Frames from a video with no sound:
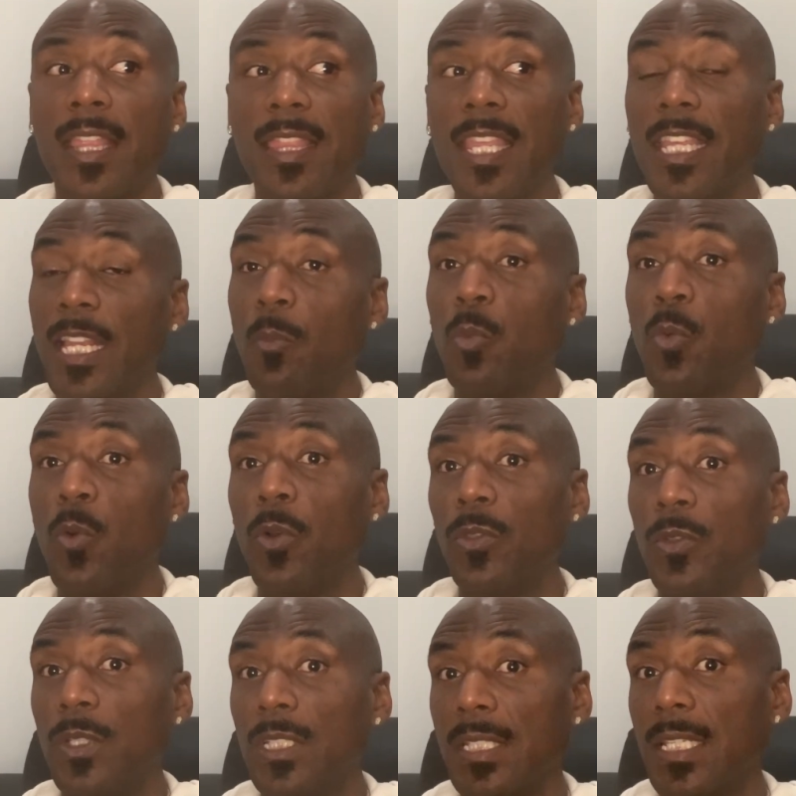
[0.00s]
thinking I'm going
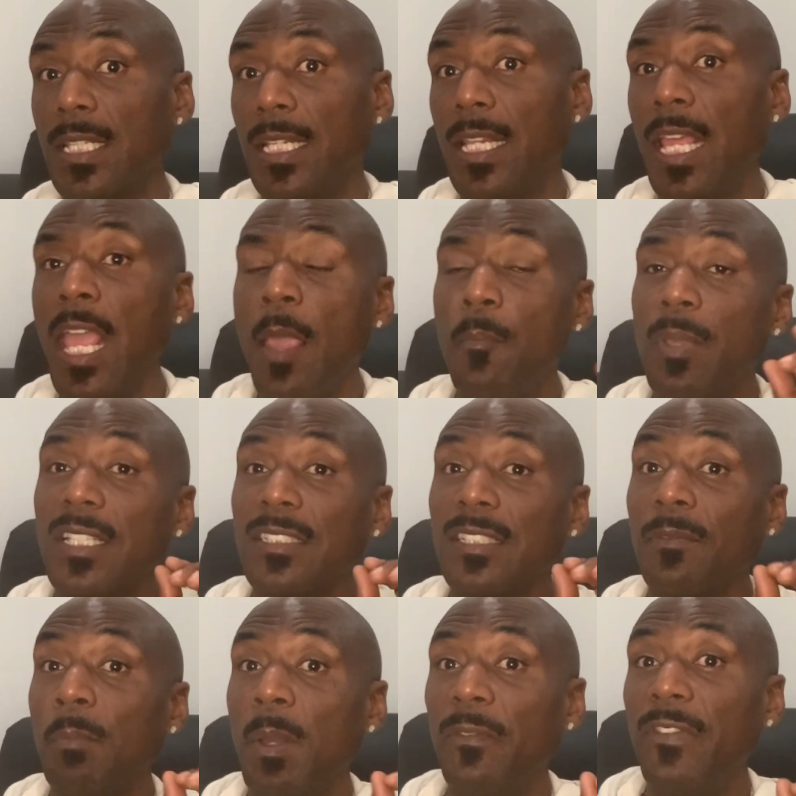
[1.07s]
through this and that because of my